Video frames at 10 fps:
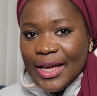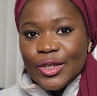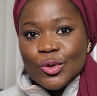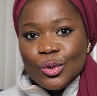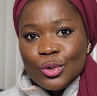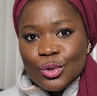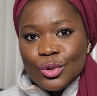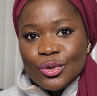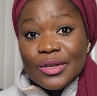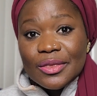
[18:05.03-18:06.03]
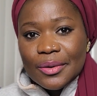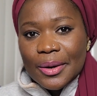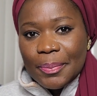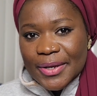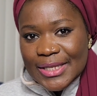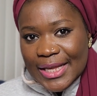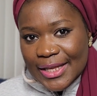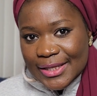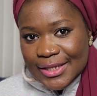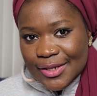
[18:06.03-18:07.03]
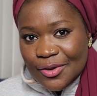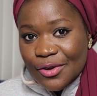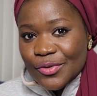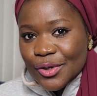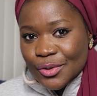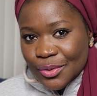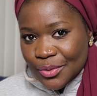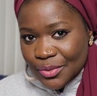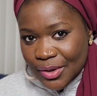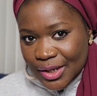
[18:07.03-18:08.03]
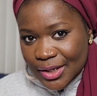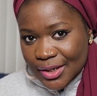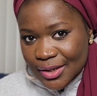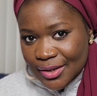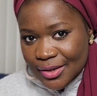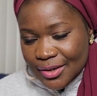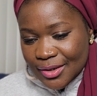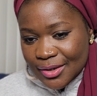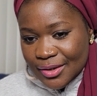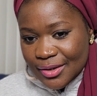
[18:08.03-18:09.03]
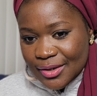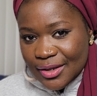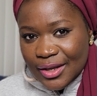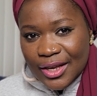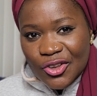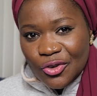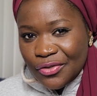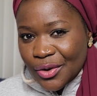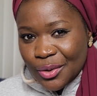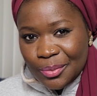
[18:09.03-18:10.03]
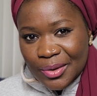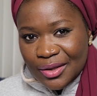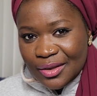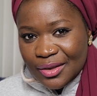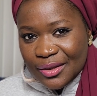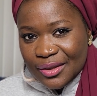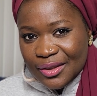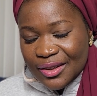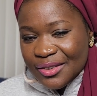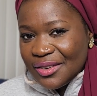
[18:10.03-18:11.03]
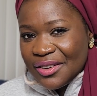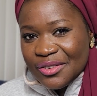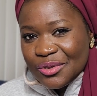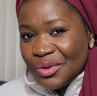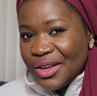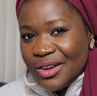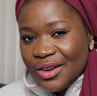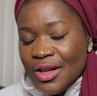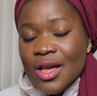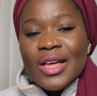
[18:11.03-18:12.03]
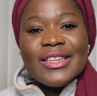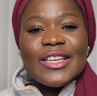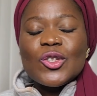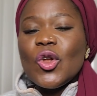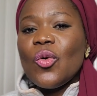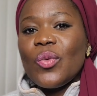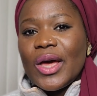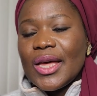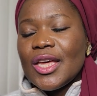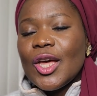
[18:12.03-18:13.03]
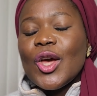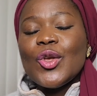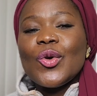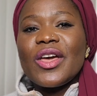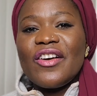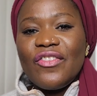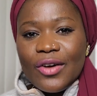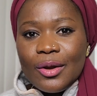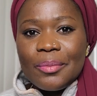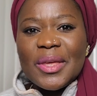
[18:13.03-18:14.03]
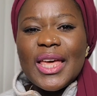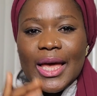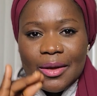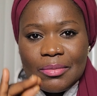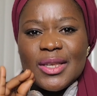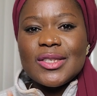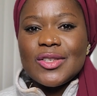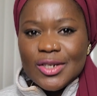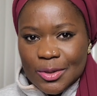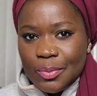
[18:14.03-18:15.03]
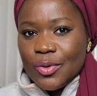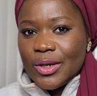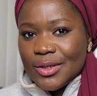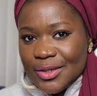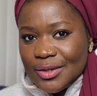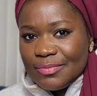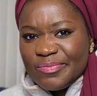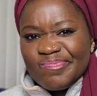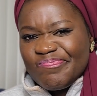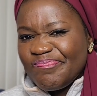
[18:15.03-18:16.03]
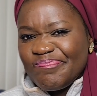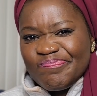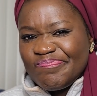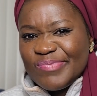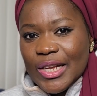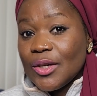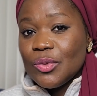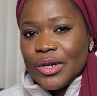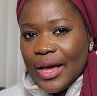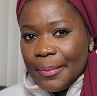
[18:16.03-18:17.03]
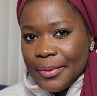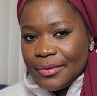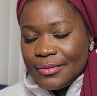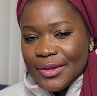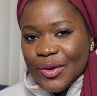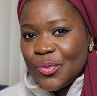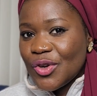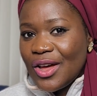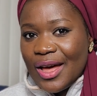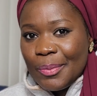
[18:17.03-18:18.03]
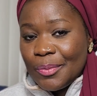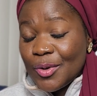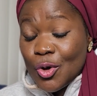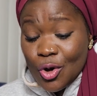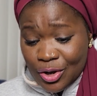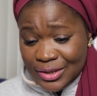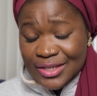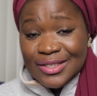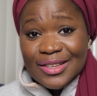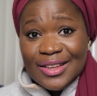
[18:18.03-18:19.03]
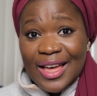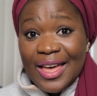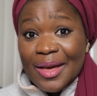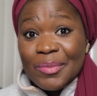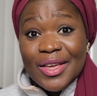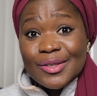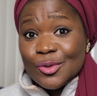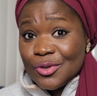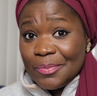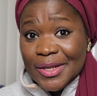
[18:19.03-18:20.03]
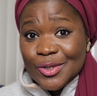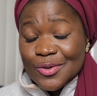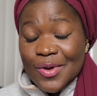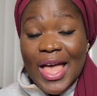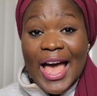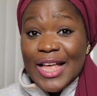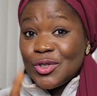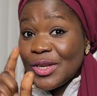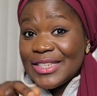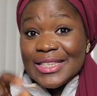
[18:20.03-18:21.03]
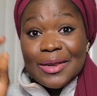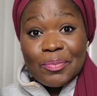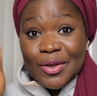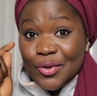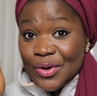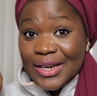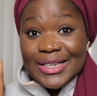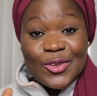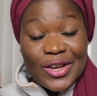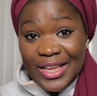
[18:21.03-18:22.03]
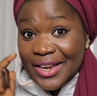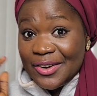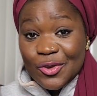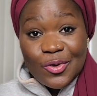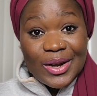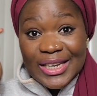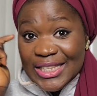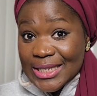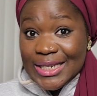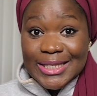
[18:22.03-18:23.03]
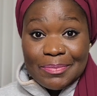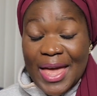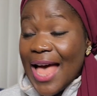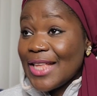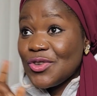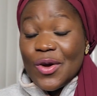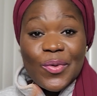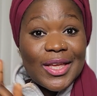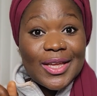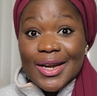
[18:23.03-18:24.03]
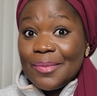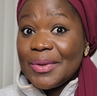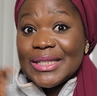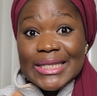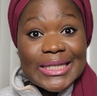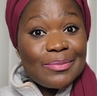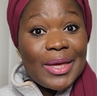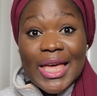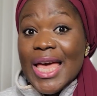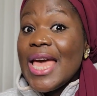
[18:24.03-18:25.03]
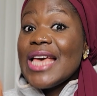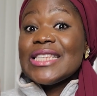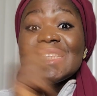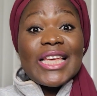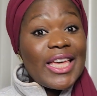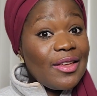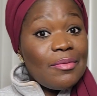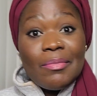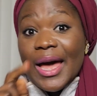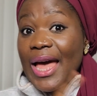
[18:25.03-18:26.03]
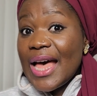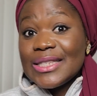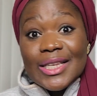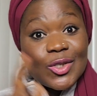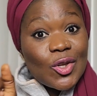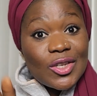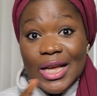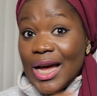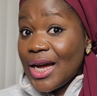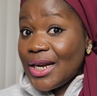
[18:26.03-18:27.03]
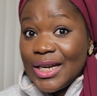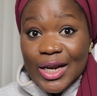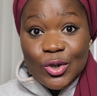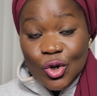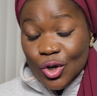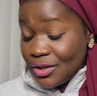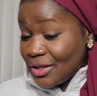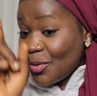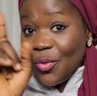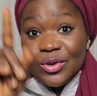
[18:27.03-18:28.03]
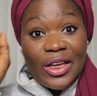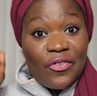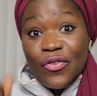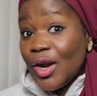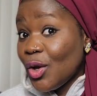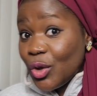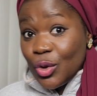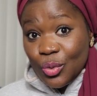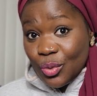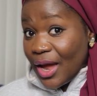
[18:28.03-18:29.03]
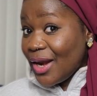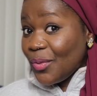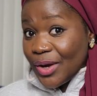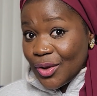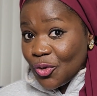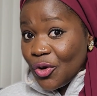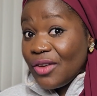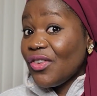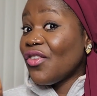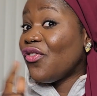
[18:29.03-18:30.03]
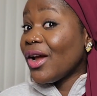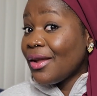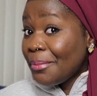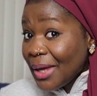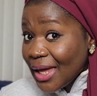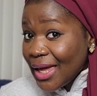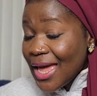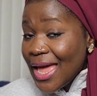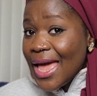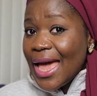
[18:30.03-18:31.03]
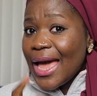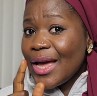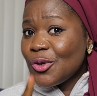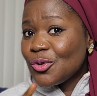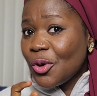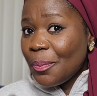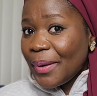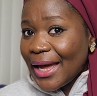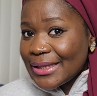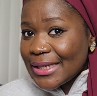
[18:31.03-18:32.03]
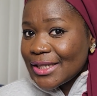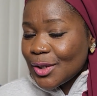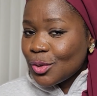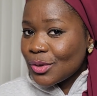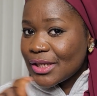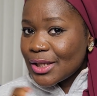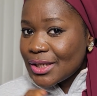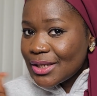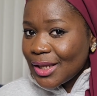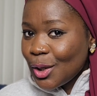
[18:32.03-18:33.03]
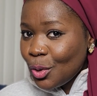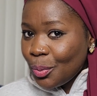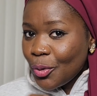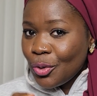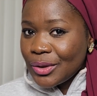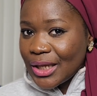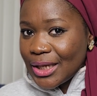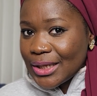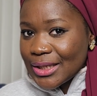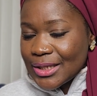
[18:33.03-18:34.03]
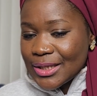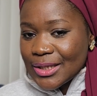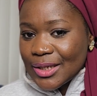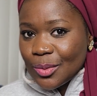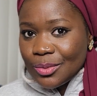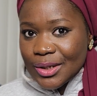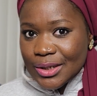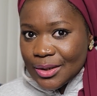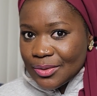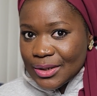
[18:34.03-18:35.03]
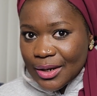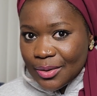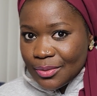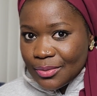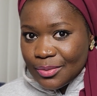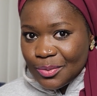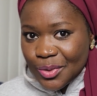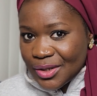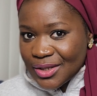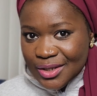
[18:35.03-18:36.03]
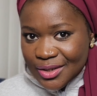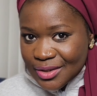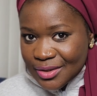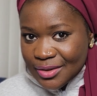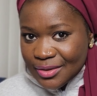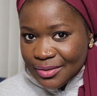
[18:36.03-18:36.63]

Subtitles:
And you lose 3% of your total grade. And you follow me. No, you can't. There's no way you can follow me and miss such a point. It won't happen. It will not happen because I am here to torment you. As you are sleeping, you are here, you are listening to me. As you are waking up, it is me. See, my ancestors are harder than yours. They follow you anywhere you go. If you follow me and you don't pay attention to these loophole things, what else now? What is this?